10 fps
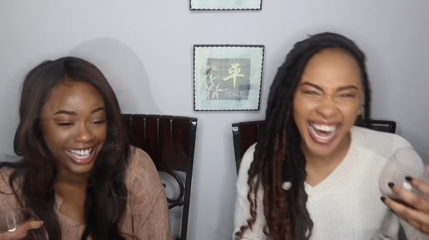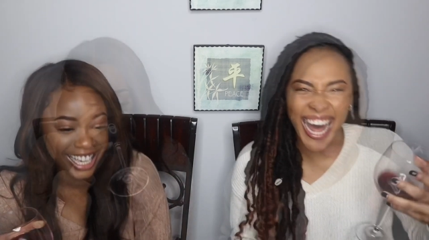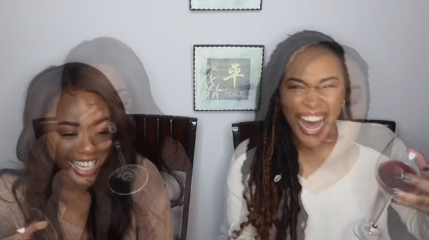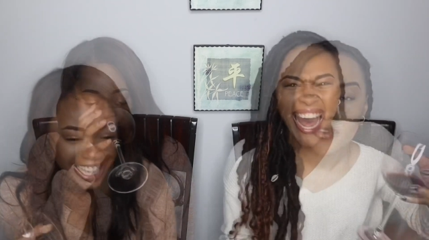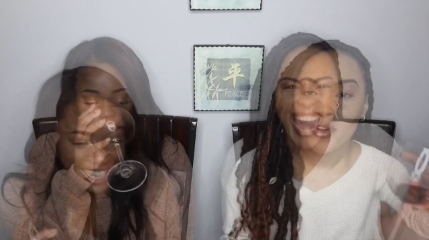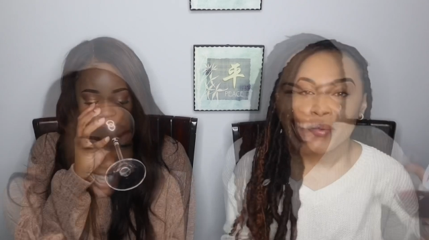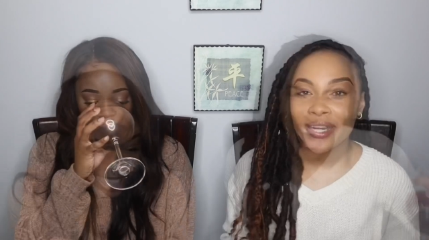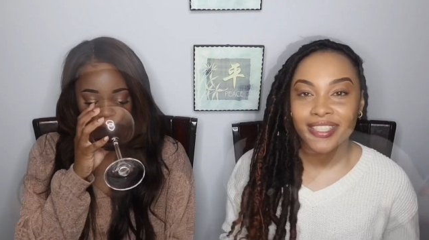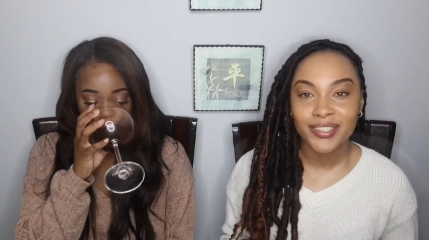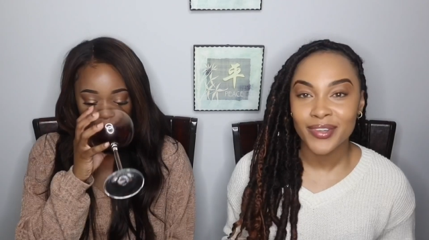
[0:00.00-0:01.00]
Speaker 1: Before we
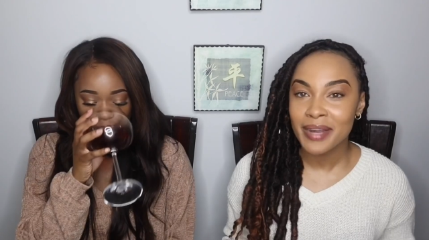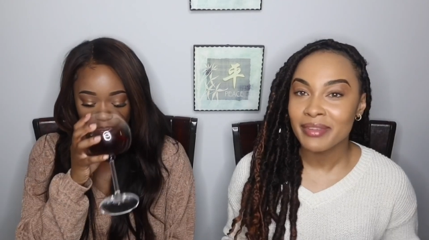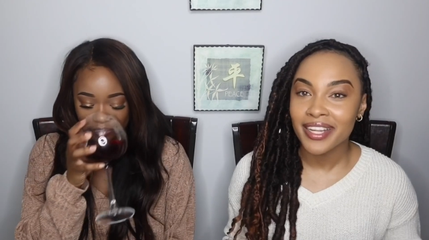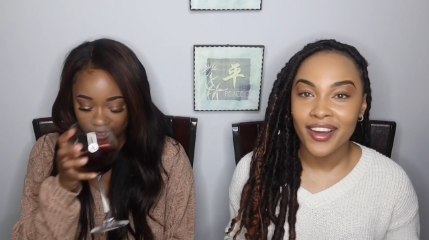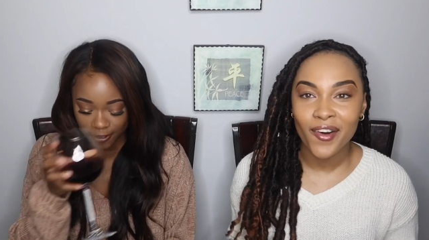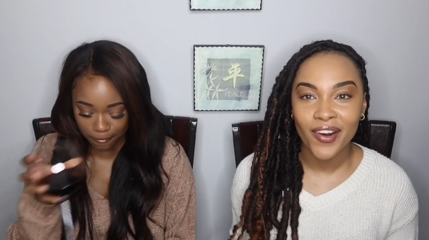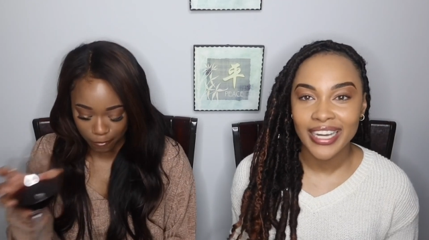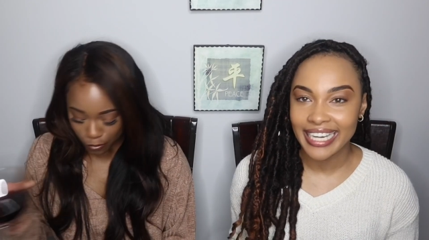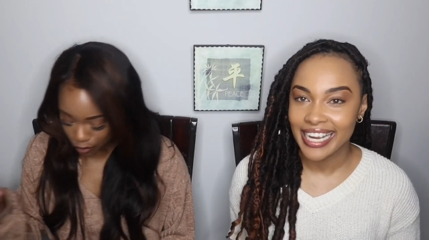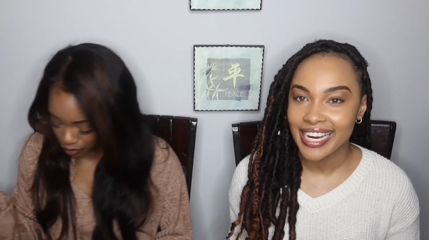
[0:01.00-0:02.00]
get to rambling on
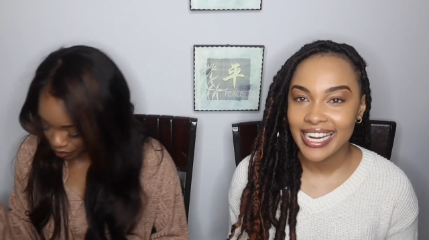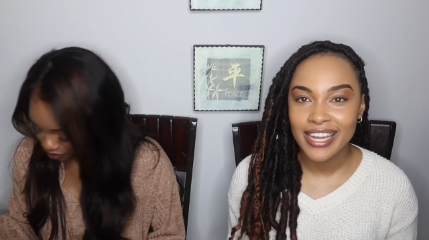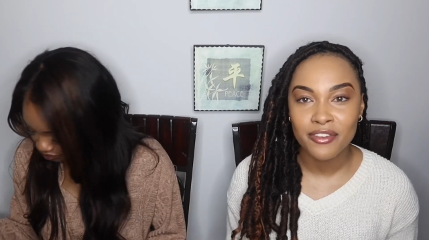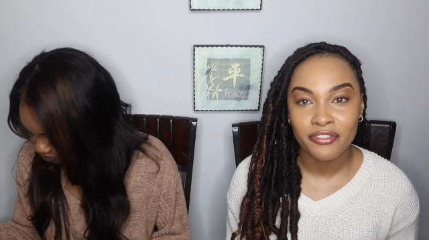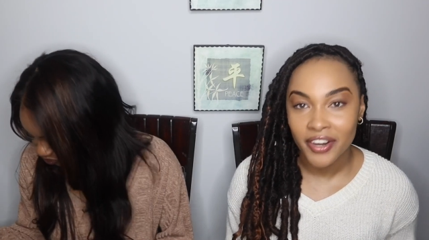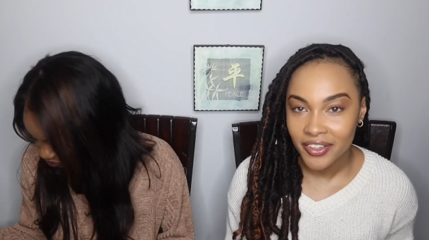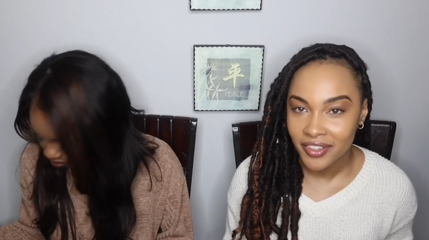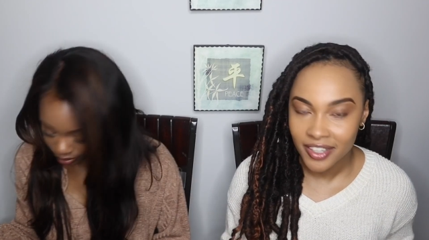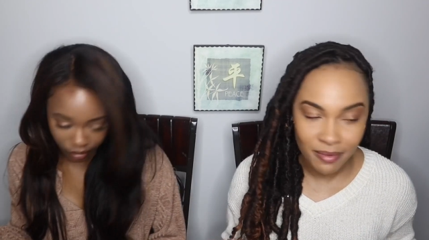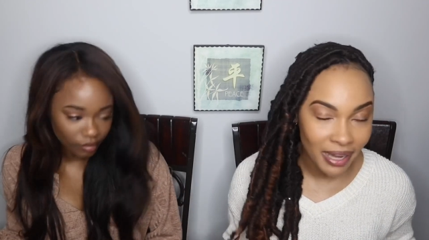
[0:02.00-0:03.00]
any further
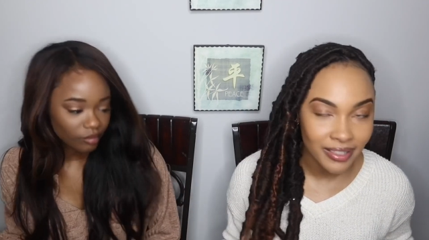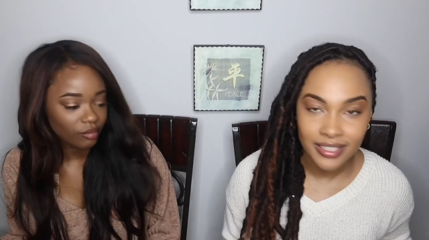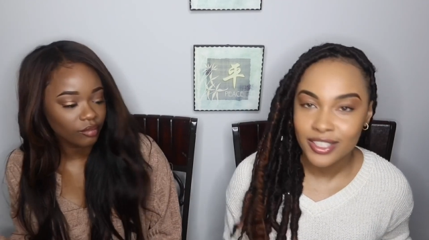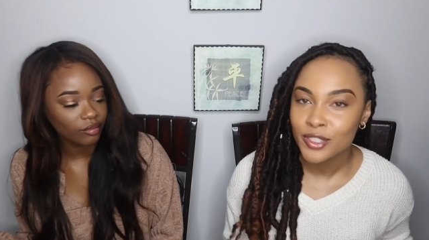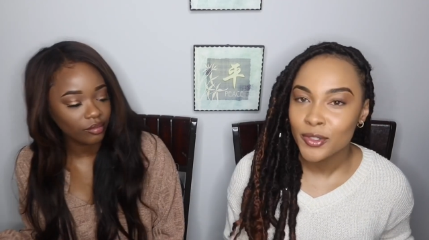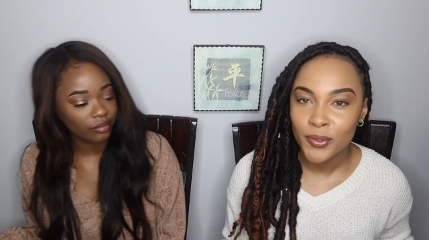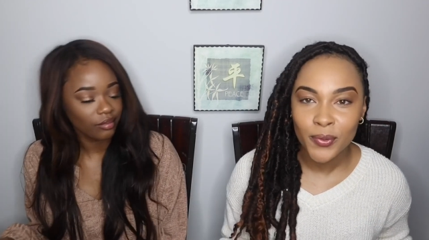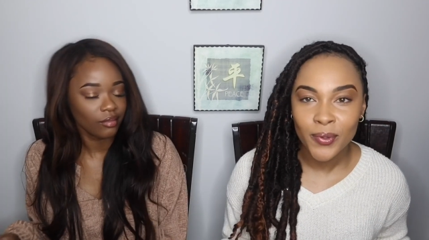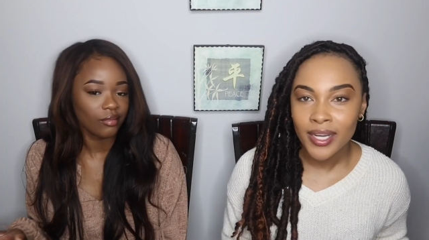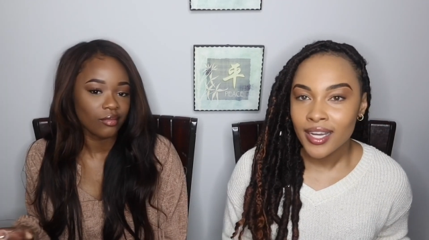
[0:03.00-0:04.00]
about these
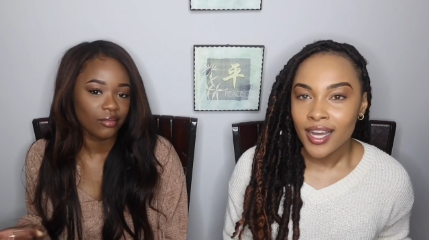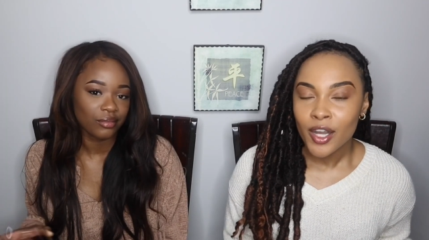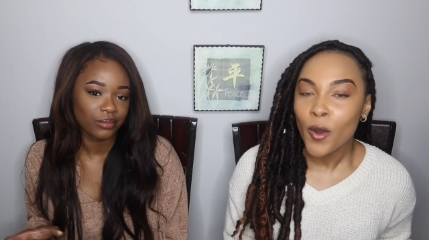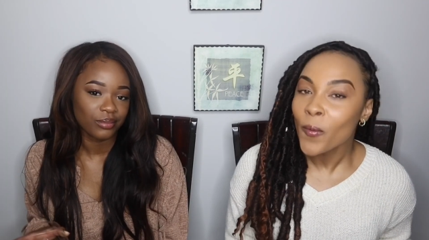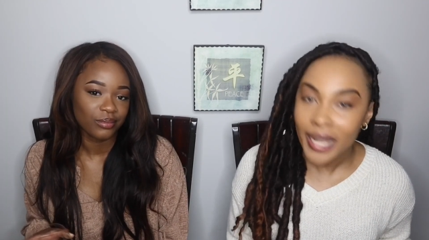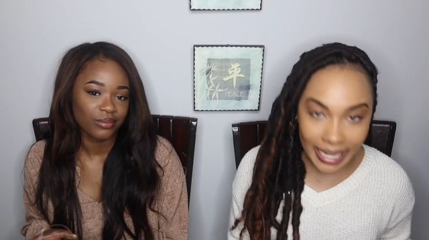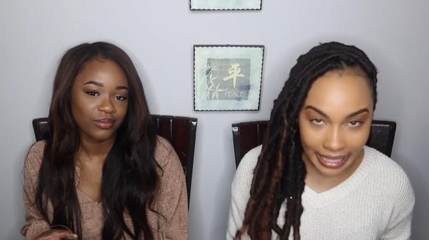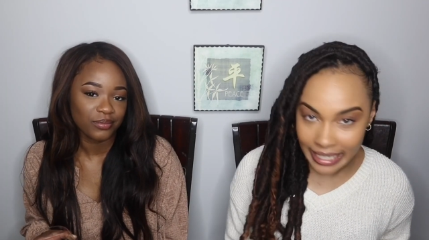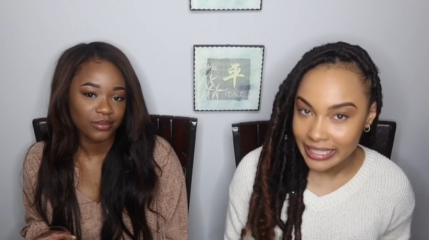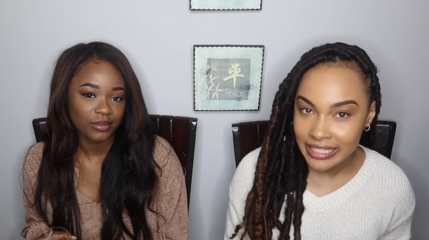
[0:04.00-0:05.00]
two
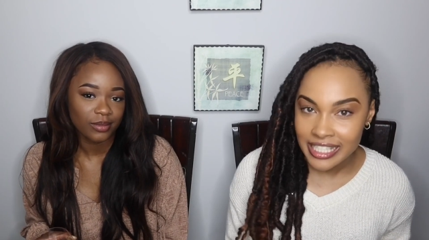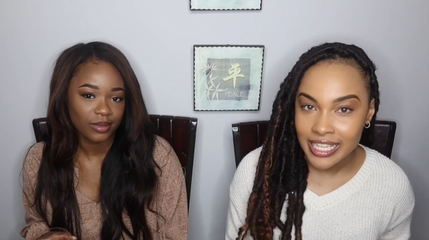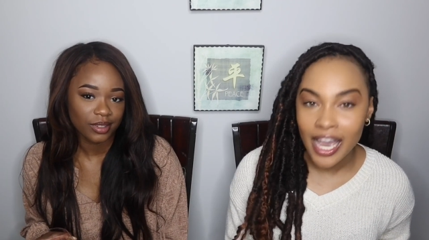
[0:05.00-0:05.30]
queens,